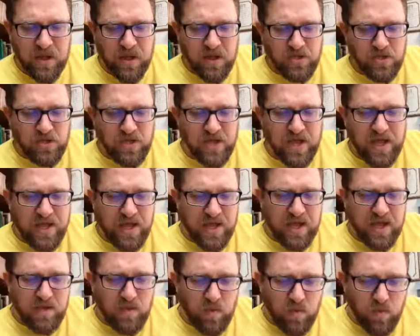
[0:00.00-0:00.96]
so that
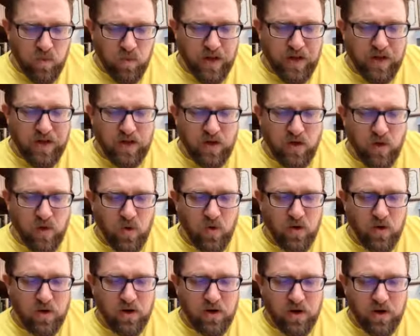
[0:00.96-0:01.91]
we who
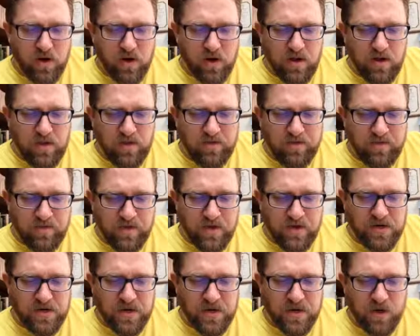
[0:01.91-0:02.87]
were the
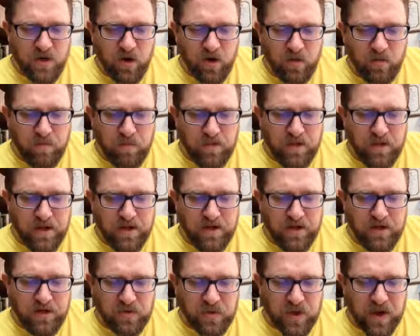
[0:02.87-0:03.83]
first in hope in
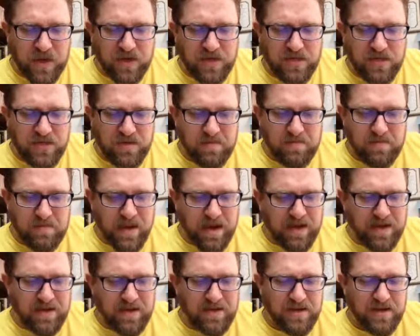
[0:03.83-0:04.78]
Christ
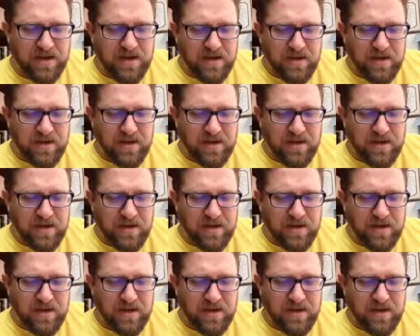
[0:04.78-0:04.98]
might